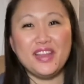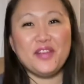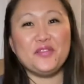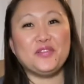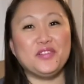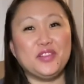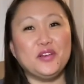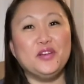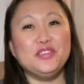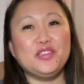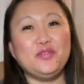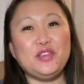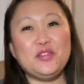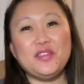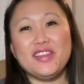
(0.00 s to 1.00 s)
For those
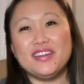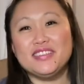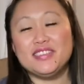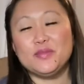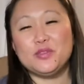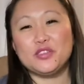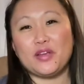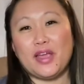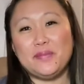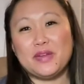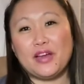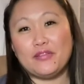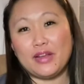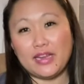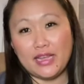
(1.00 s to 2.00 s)
of you that are subscribed
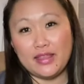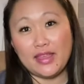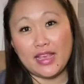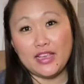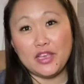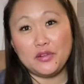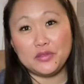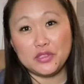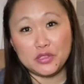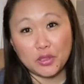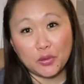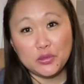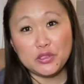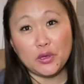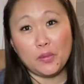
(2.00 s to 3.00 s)
already, thank you
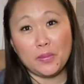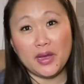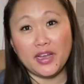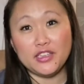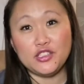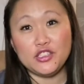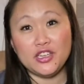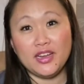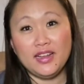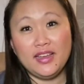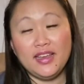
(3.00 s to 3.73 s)
so, so much.